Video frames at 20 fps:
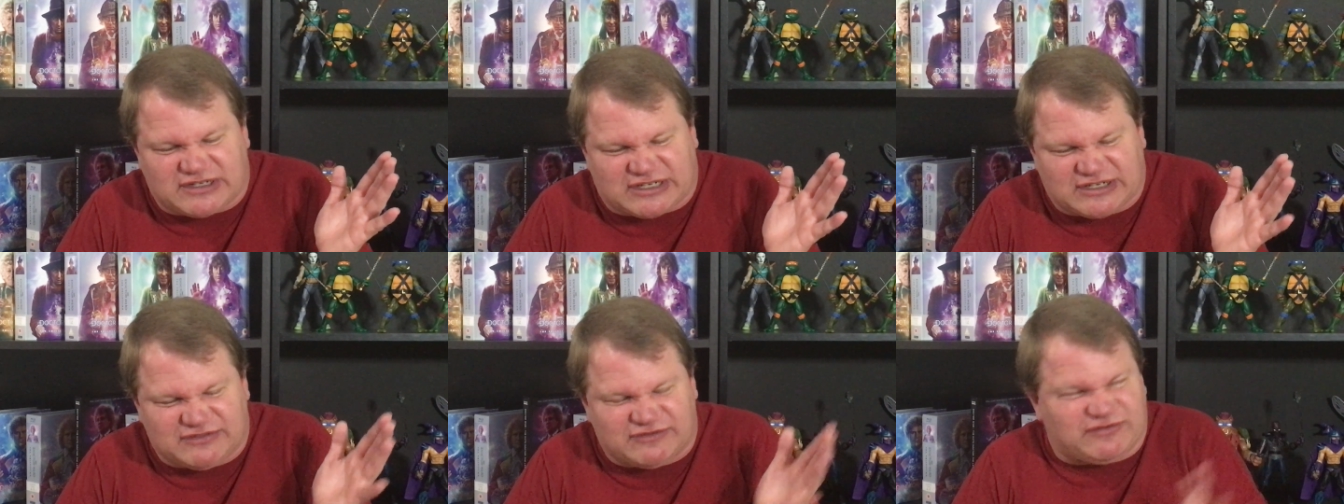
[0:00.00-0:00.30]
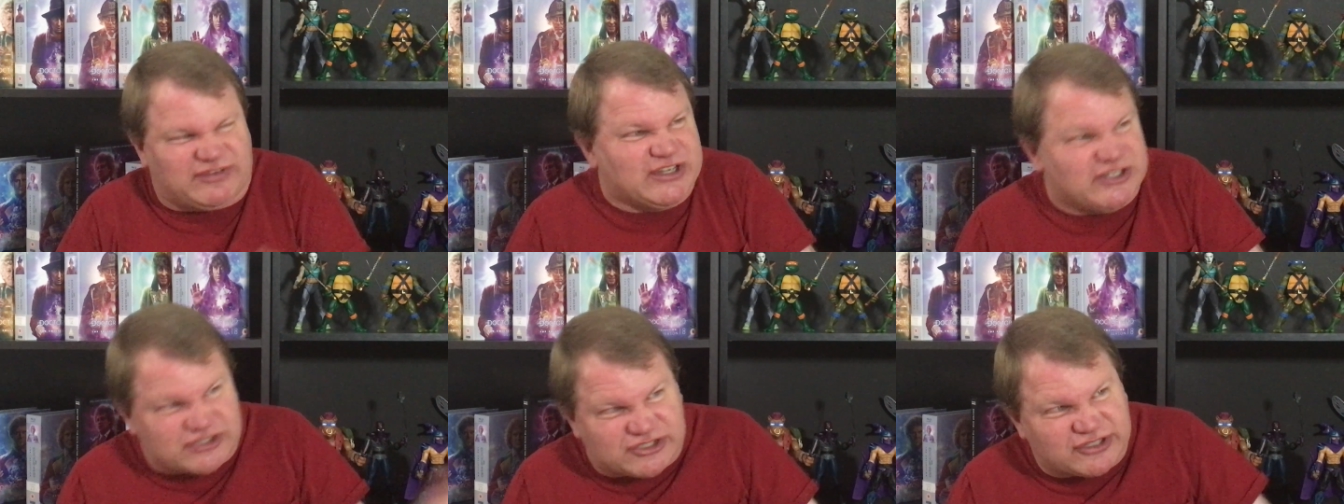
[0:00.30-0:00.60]

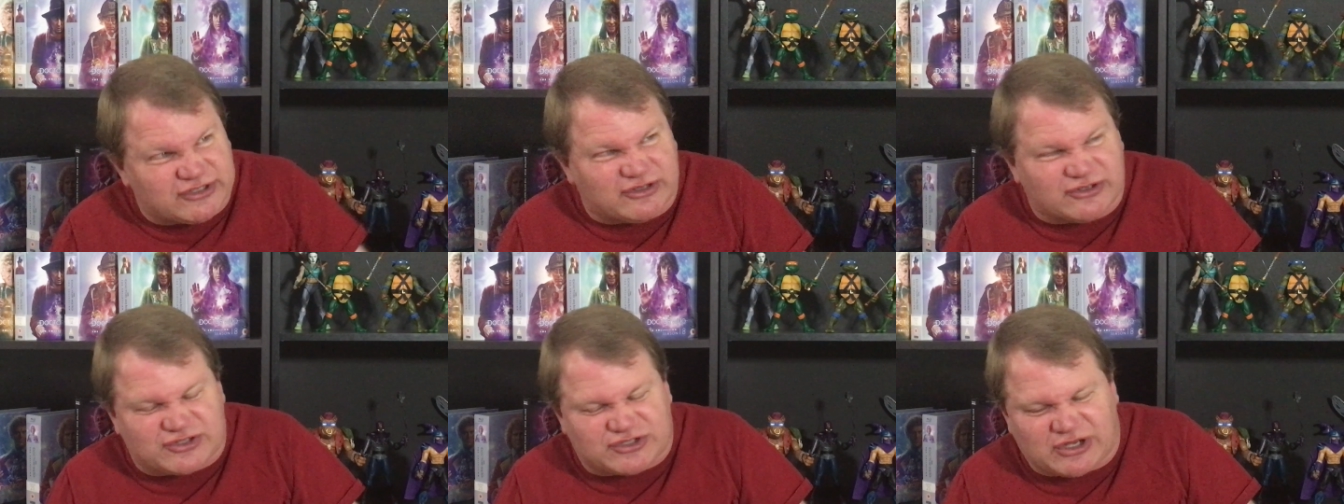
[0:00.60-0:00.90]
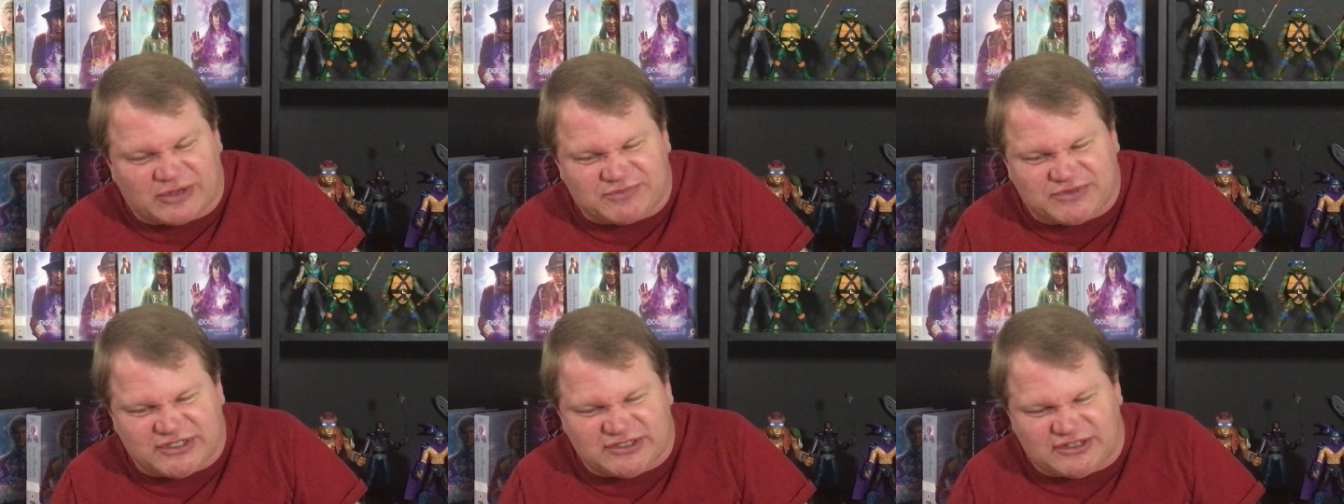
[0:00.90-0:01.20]
Convention or
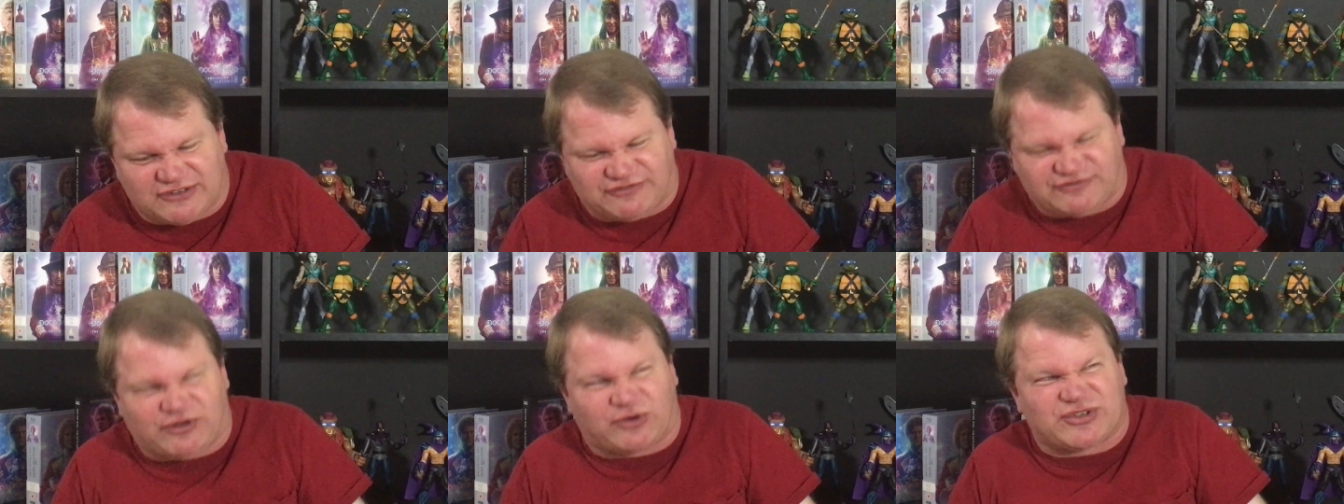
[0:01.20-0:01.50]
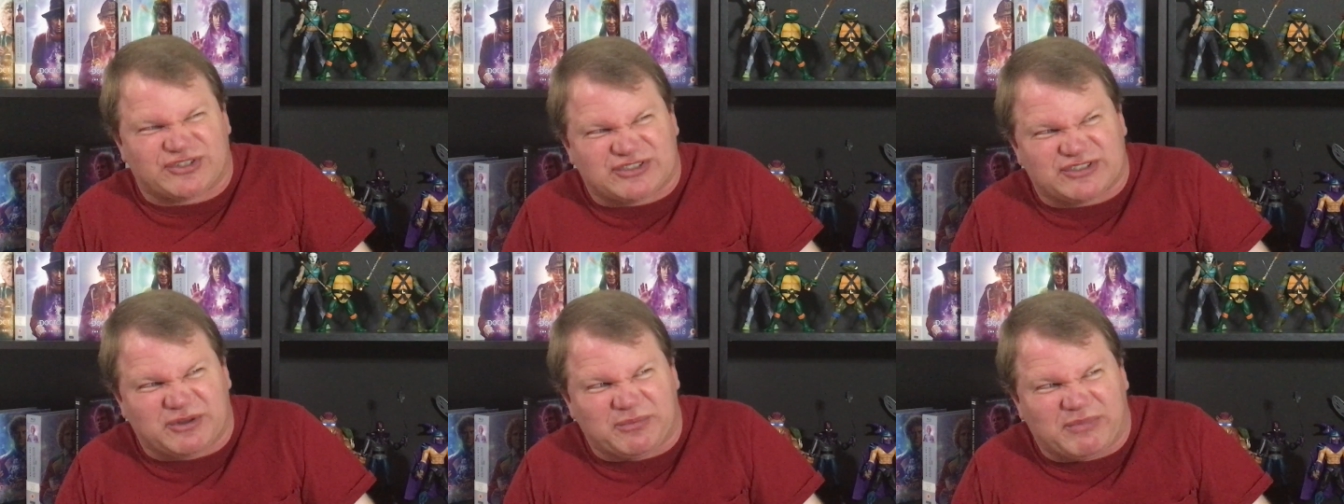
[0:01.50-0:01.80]
something to
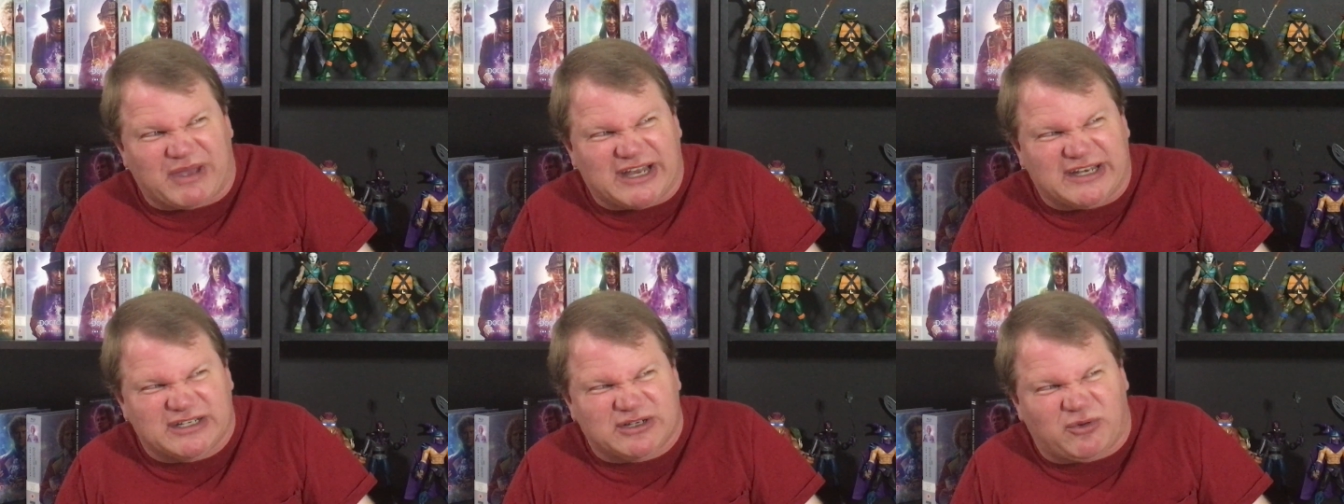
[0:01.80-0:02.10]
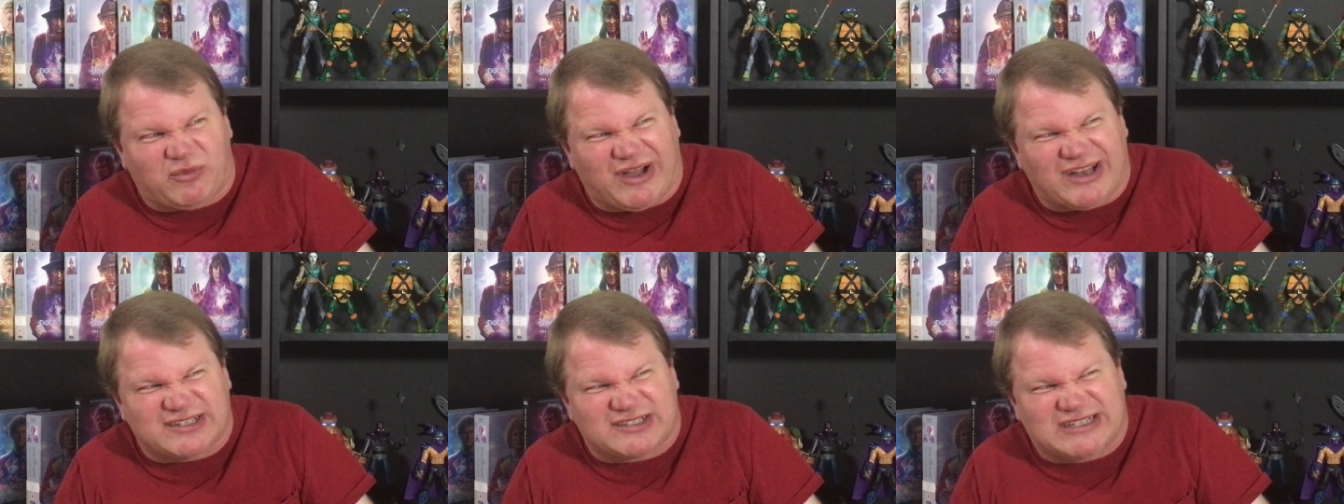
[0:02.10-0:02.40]
force somebody
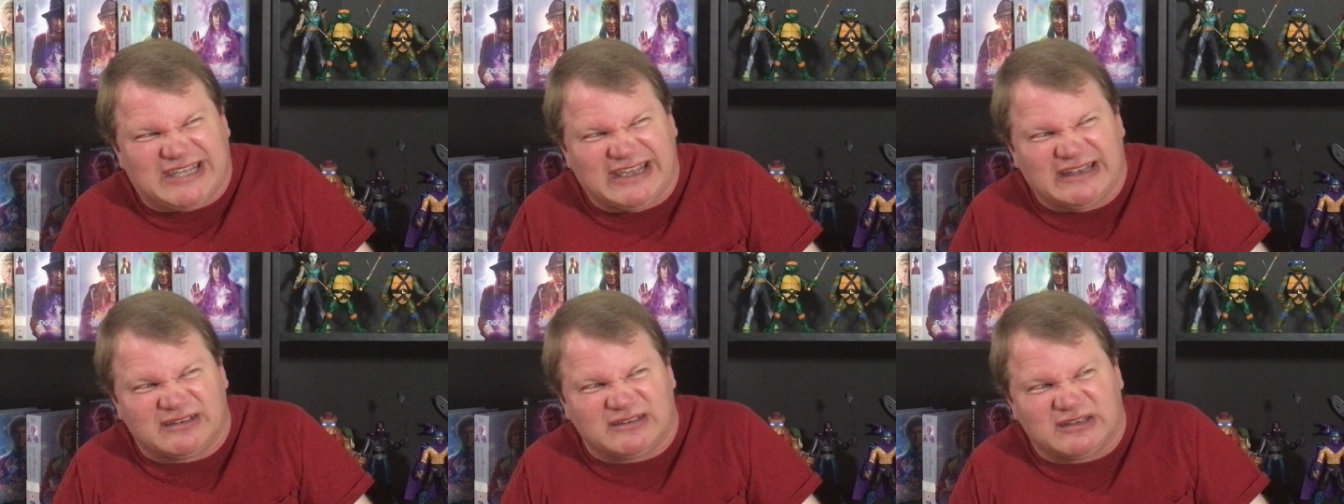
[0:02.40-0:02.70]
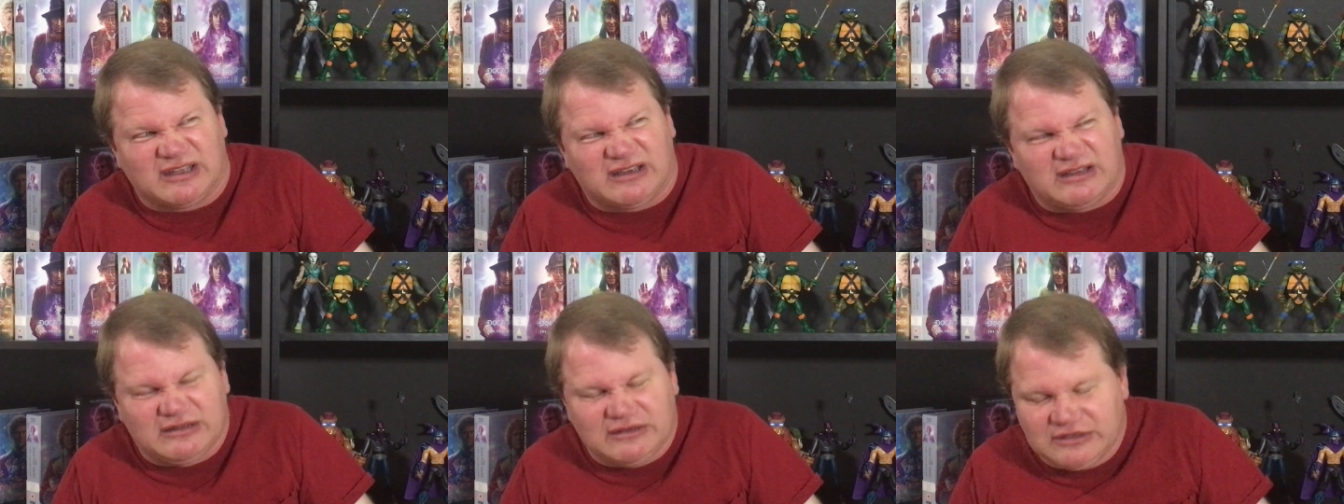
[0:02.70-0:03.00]
to watch
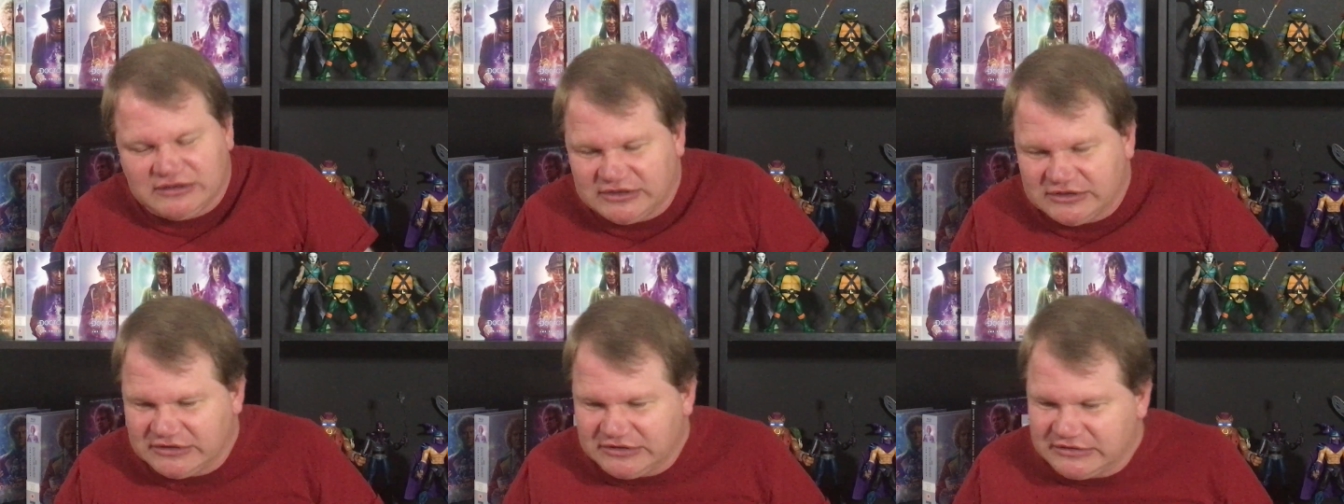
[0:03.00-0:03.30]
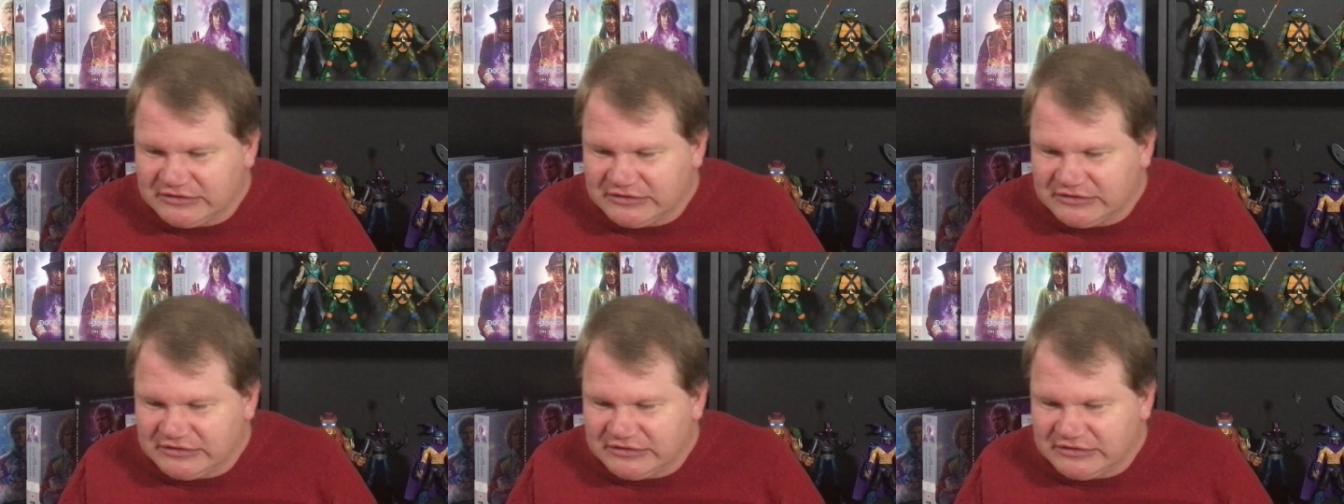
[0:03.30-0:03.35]
Kinda?